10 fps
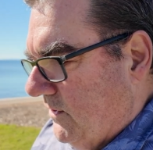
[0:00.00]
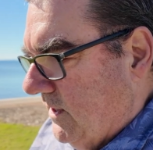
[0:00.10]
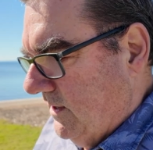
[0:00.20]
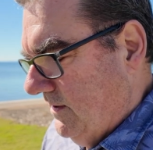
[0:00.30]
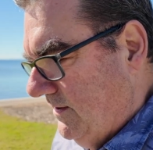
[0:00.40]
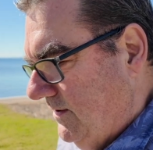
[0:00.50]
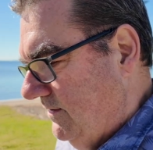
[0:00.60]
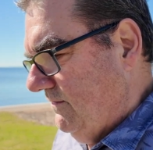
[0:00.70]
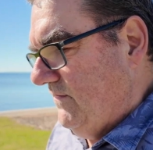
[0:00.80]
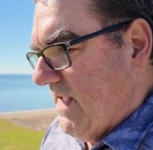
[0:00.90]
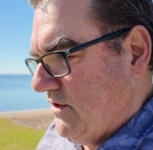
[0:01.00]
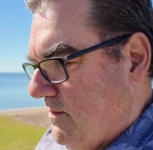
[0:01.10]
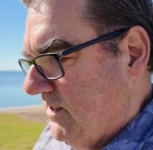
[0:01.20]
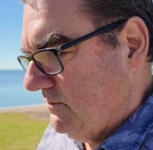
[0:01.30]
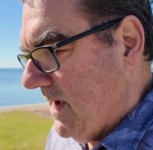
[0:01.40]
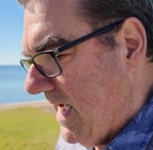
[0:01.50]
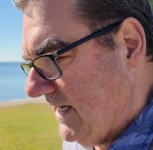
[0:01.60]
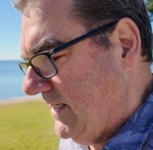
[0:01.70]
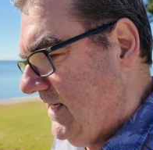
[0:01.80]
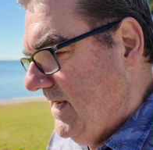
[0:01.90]
at the Vietnamese
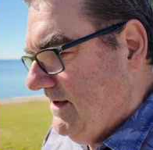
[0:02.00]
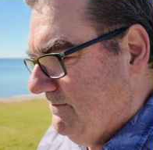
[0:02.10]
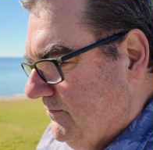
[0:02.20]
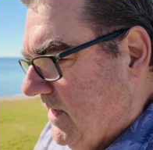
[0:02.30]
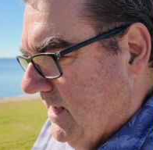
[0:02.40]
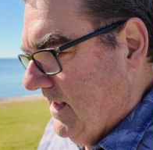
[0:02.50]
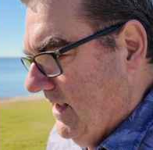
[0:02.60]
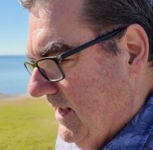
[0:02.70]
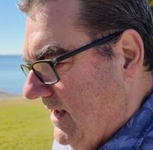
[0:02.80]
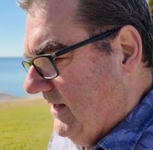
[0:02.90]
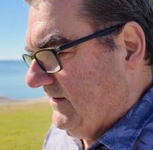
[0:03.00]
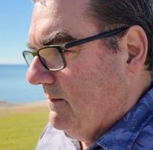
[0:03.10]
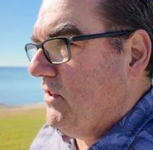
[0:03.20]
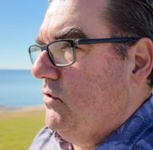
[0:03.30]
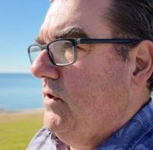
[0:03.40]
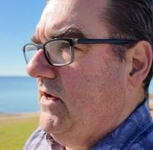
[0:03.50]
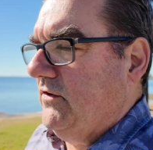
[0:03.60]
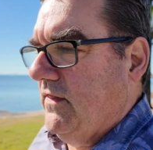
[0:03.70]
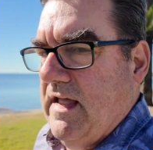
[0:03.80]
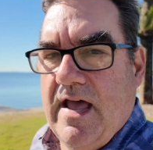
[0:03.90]
market here, and some of the goodies
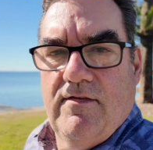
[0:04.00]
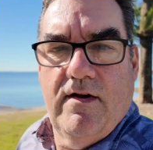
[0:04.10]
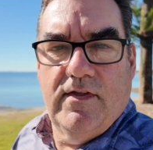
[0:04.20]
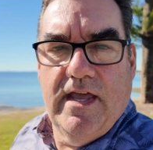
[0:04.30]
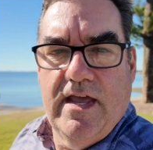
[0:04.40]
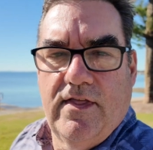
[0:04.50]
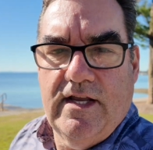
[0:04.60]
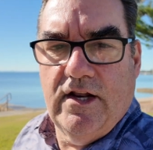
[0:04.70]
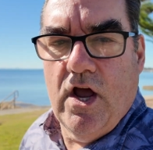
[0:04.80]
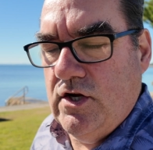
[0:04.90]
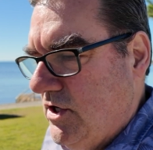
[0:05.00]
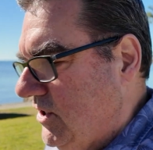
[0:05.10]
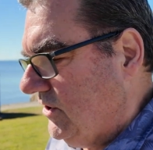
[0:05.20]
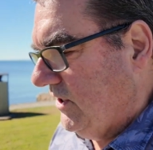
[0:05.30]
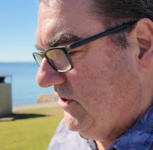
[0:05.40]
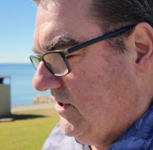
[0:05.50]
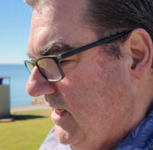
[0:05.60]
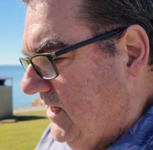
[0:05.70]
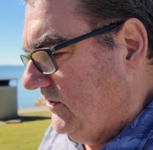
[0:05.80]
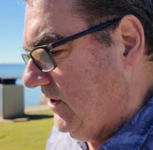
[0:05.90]
that they have over there that you don't usually
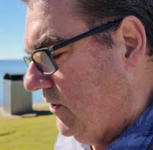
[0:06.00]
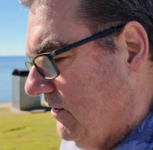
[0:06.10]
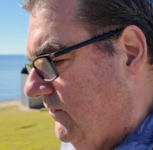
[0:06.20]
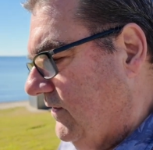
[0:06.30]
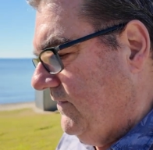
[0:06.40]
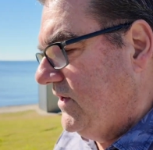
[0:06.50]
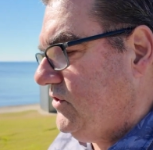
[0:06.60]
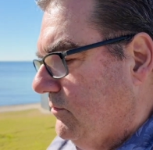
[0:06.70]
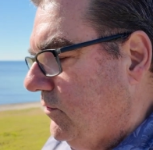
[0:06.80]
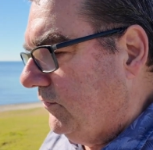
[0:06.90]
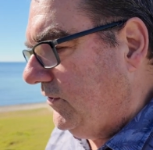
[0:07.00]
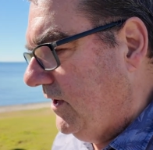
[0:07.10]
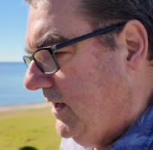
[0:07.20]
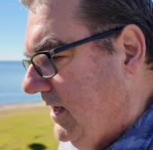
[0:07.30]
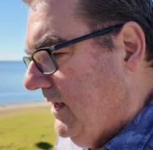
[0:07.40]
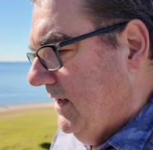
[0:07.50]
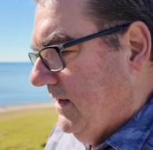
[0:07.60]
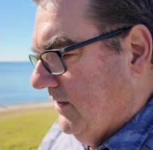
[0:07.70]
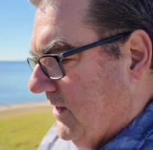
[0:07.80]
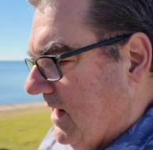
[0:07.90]
see is a lot of the vegetables
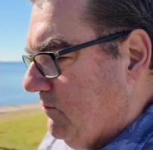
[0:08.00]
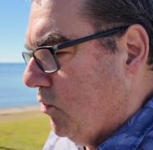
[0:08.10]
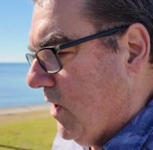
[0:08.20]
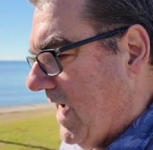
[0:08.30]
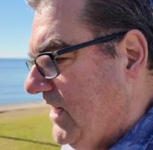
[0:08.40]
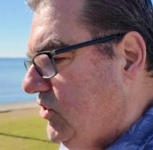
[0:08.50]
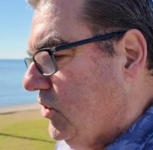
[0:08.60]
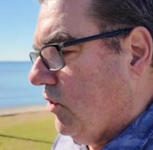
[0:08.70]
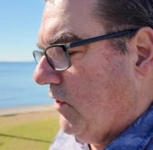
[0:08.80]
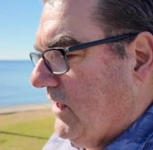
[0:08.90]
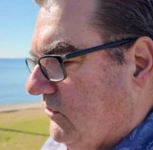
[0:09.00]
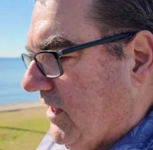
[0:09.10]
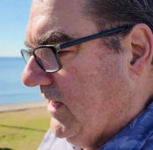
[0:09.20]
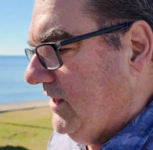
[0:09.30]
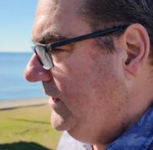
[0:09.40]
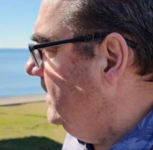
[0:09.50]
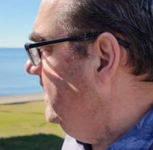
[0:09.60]
that are more Asian orientated,